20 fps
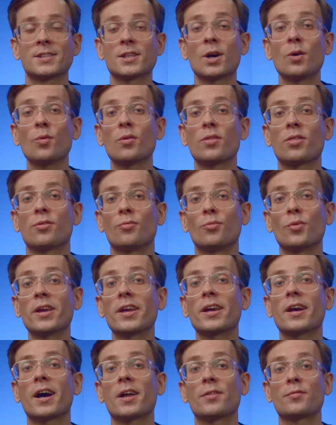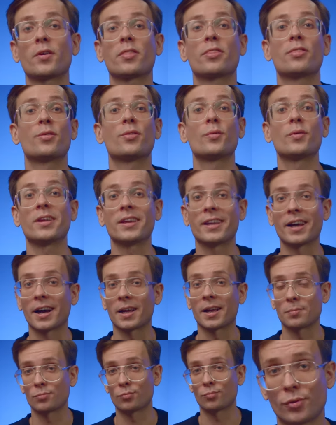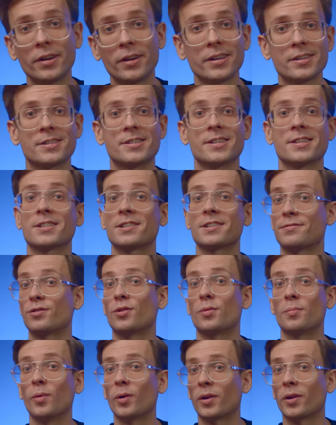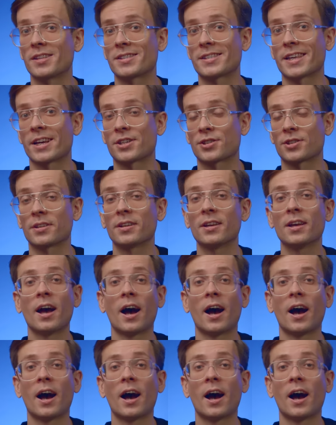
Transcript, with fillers: So 339, pretty decent for a morning session.